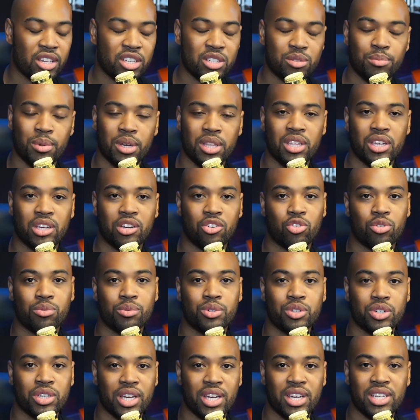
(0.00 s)
made the criminal
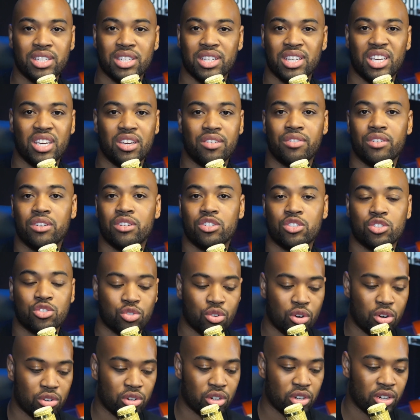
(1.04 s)
case even
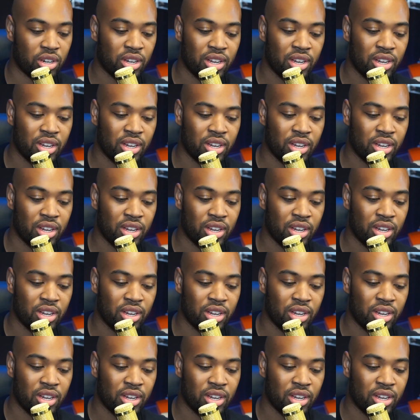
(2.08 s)
stronger.